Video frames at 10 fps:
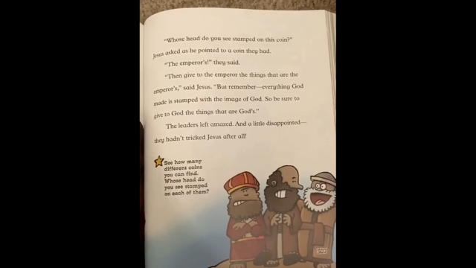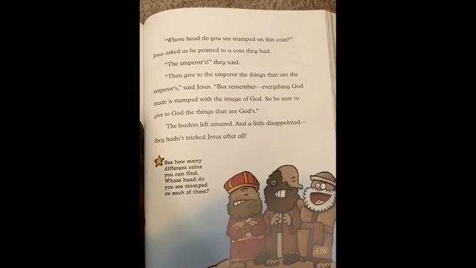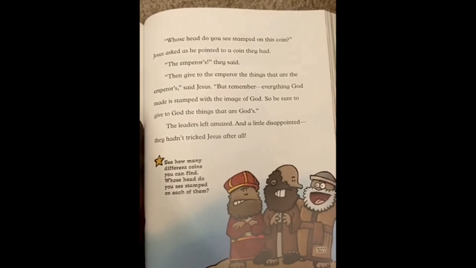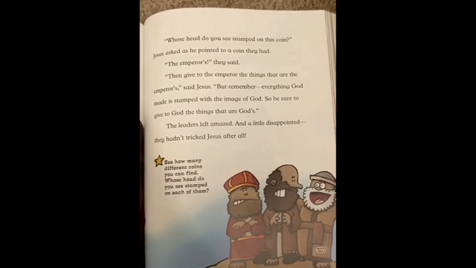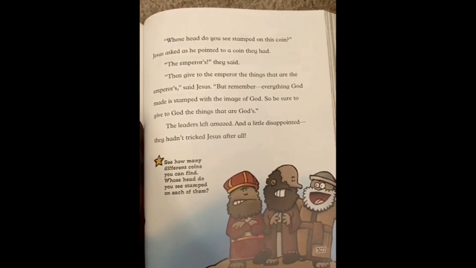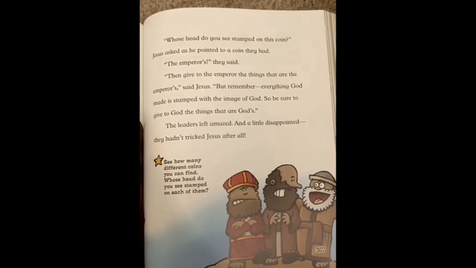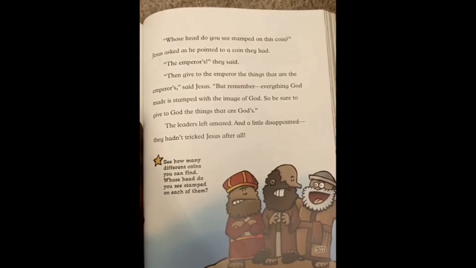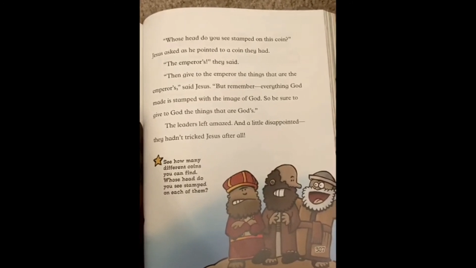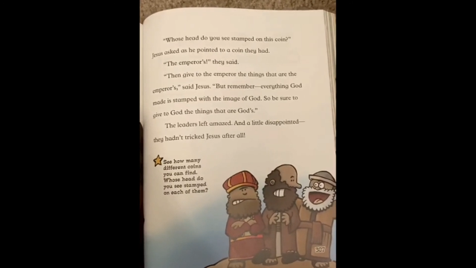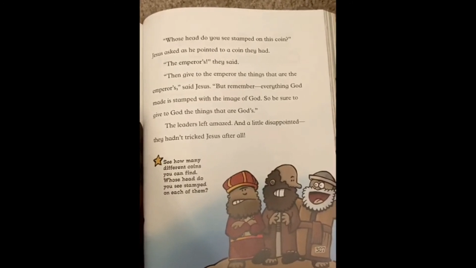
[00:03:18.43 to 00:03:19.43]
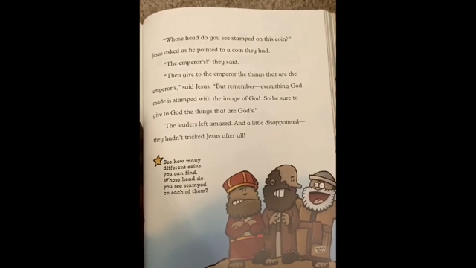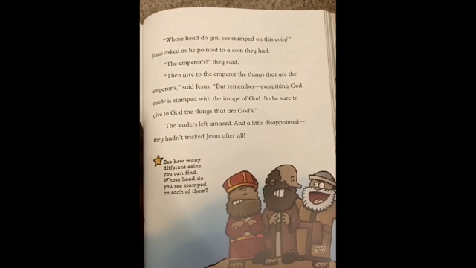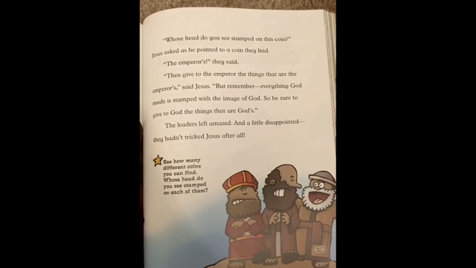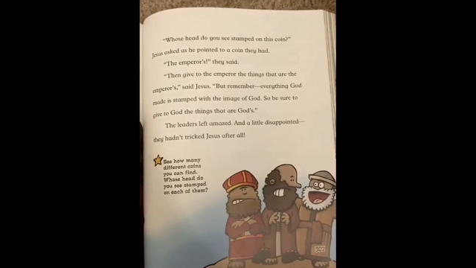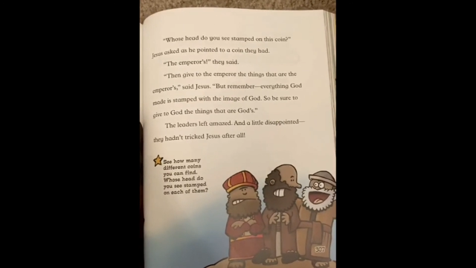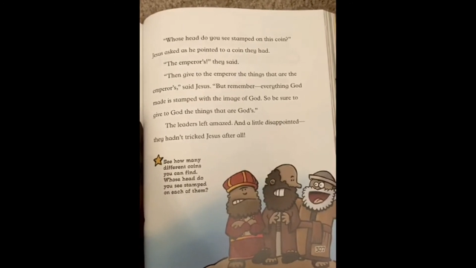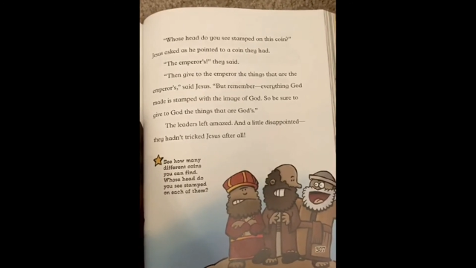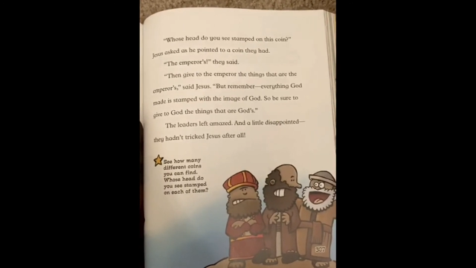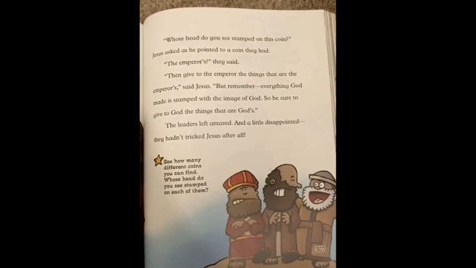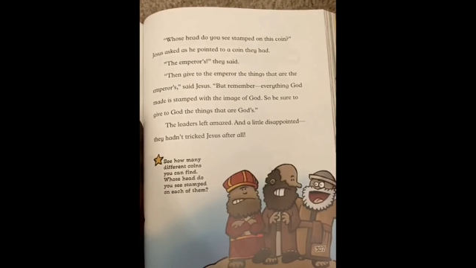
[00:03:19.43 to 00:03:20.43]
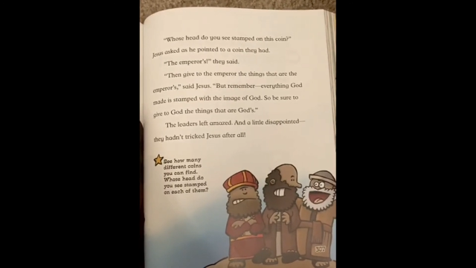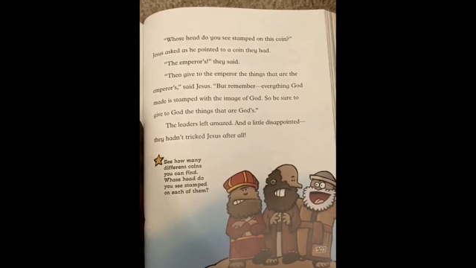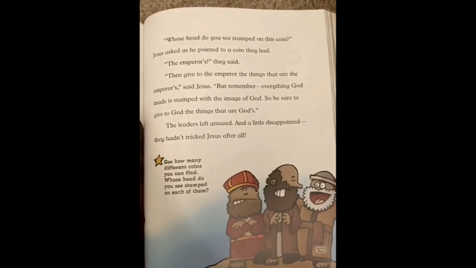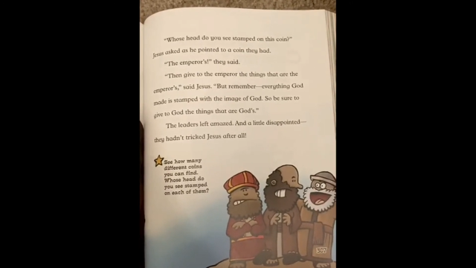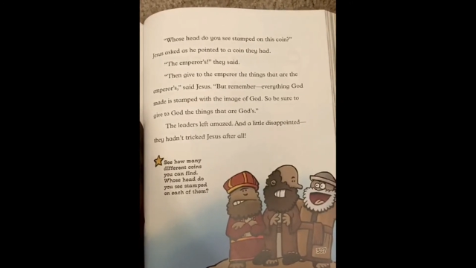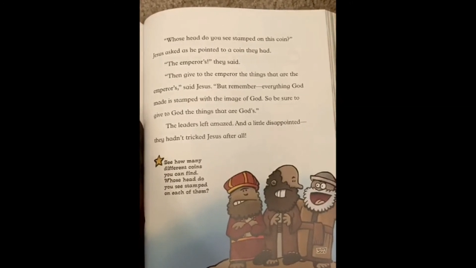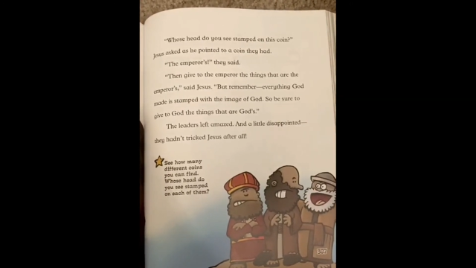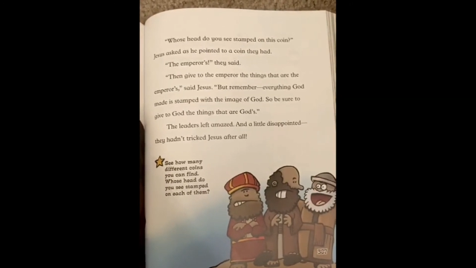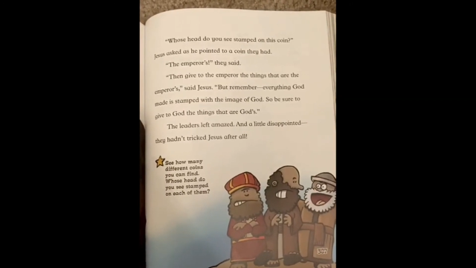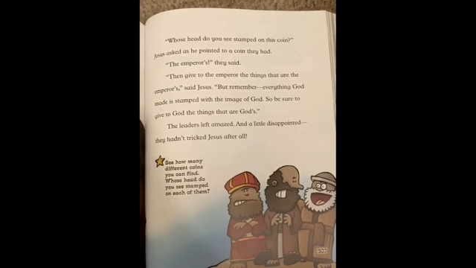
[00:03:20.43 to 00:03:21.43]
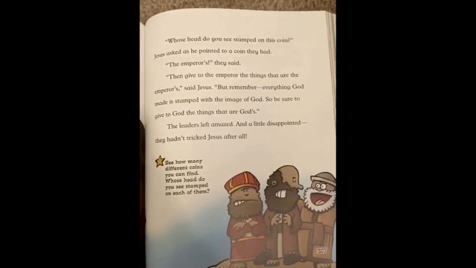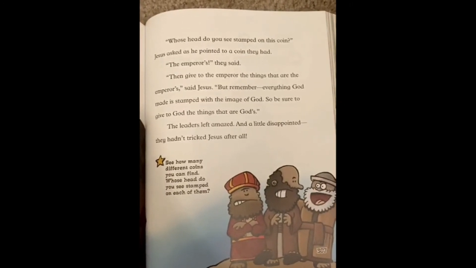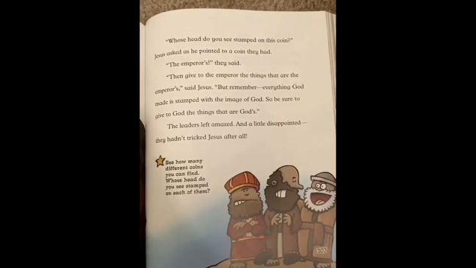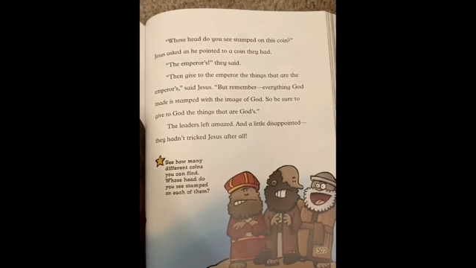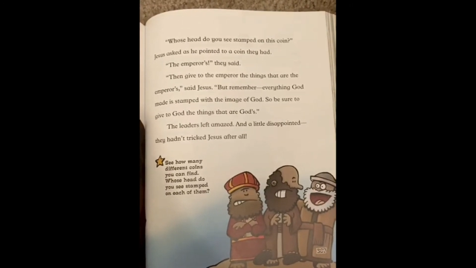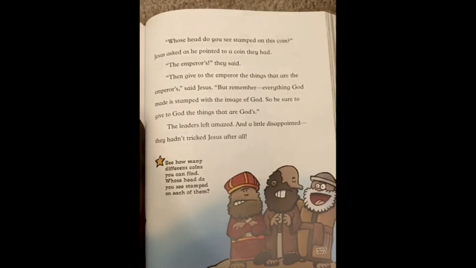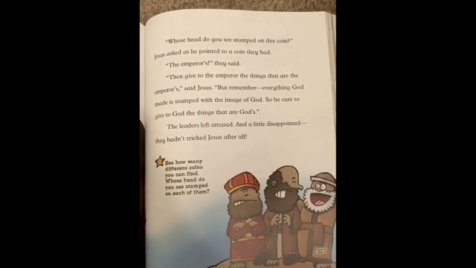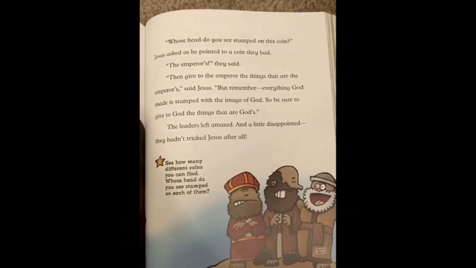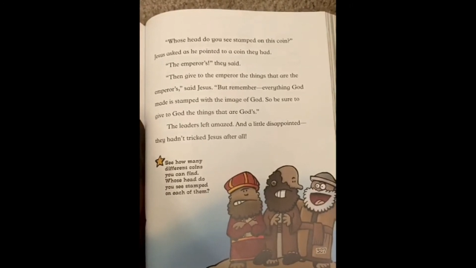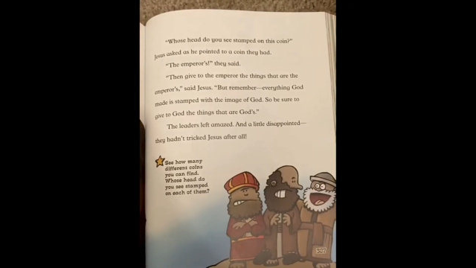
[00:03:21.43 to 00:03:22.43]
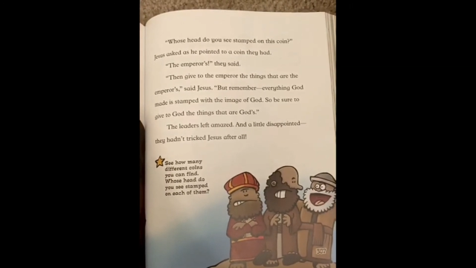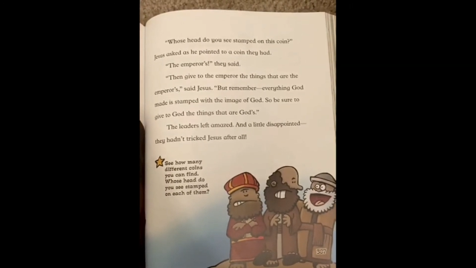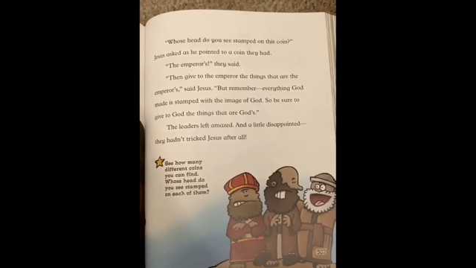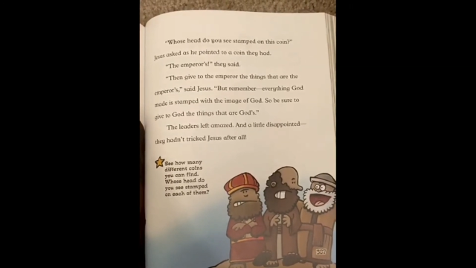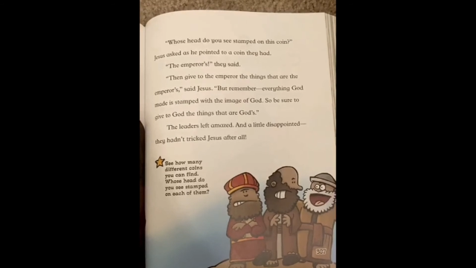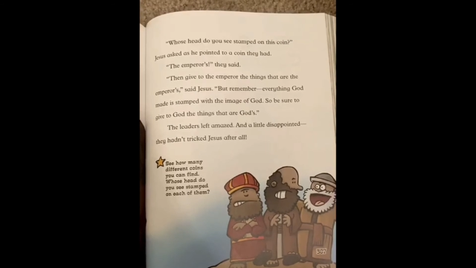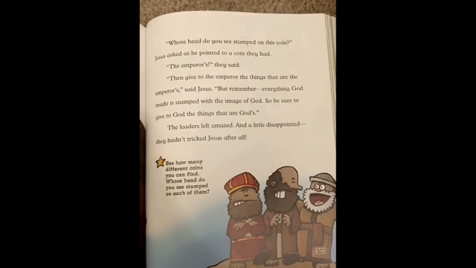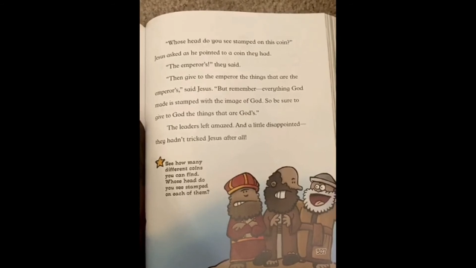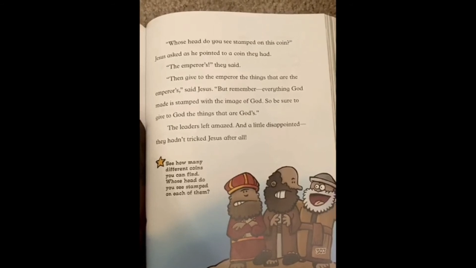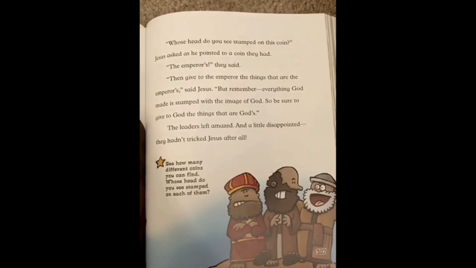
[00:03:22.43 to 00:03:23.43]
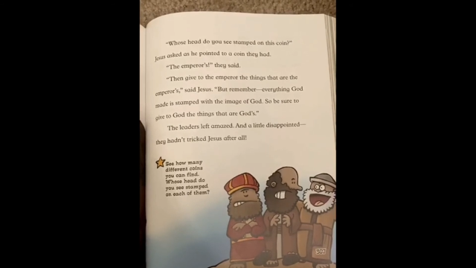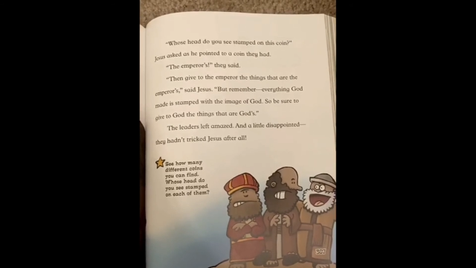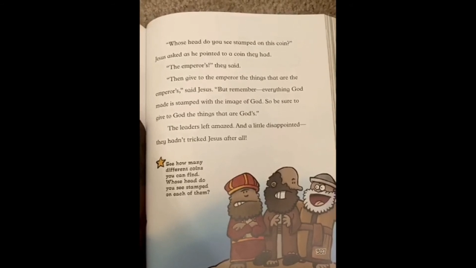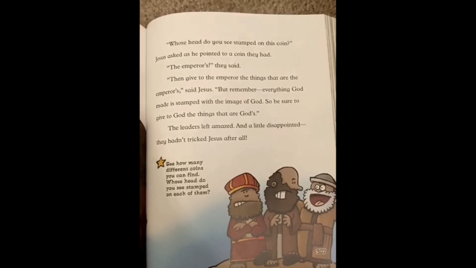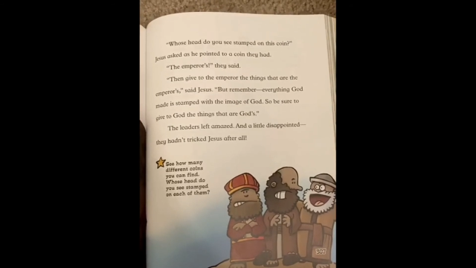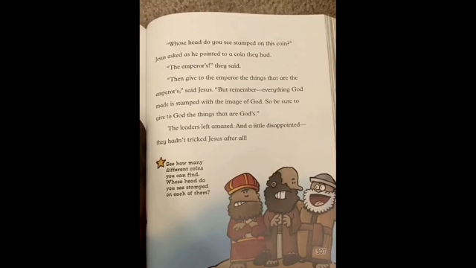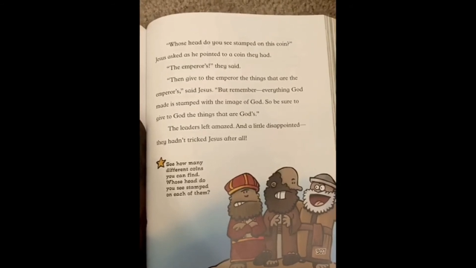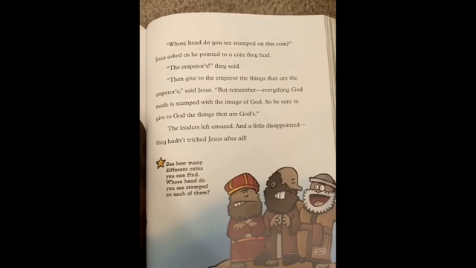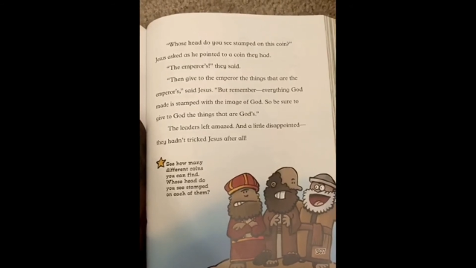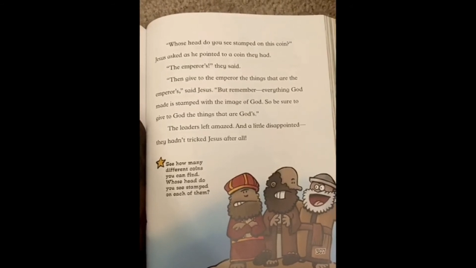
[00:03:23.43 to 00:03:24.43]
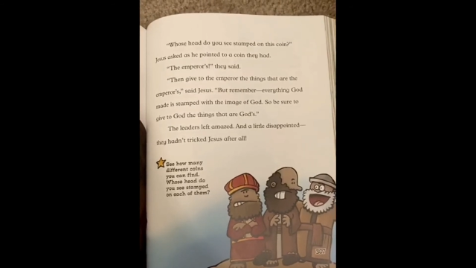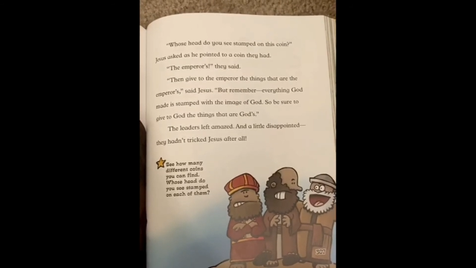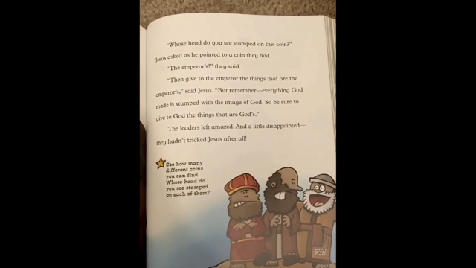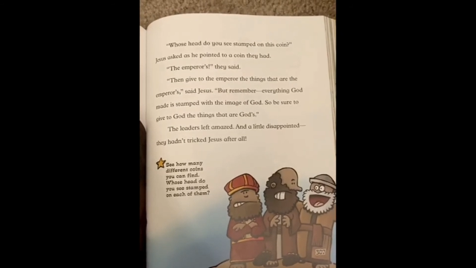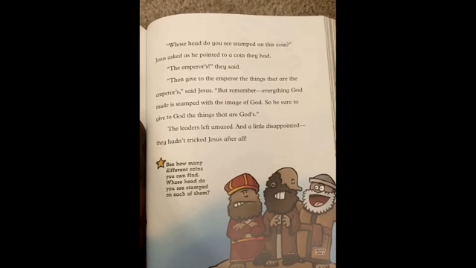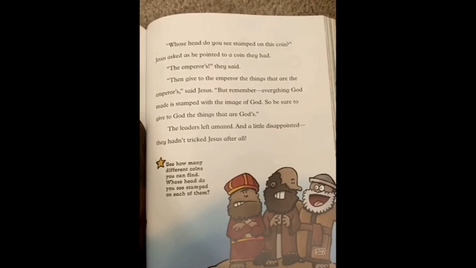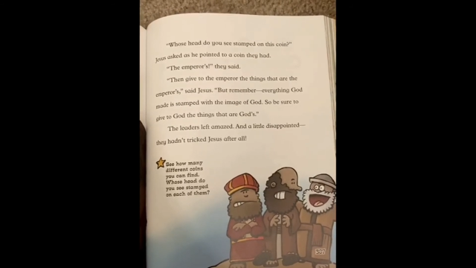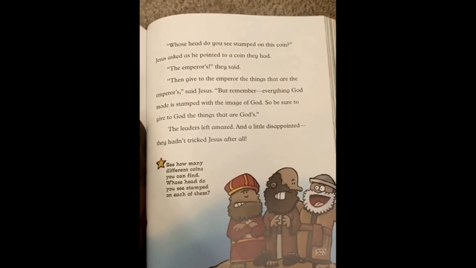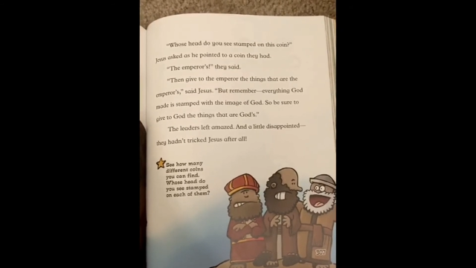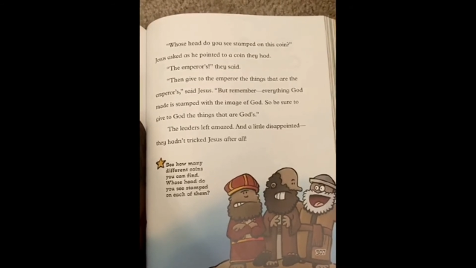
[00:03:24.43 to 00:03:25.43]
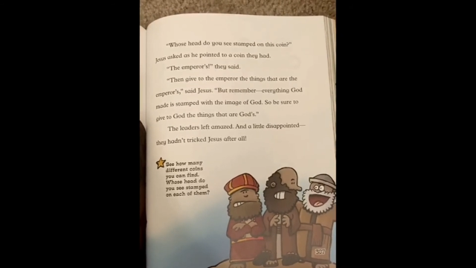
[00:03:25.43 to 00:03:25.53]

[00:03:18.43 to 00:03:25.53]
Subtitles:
(no speaker visible)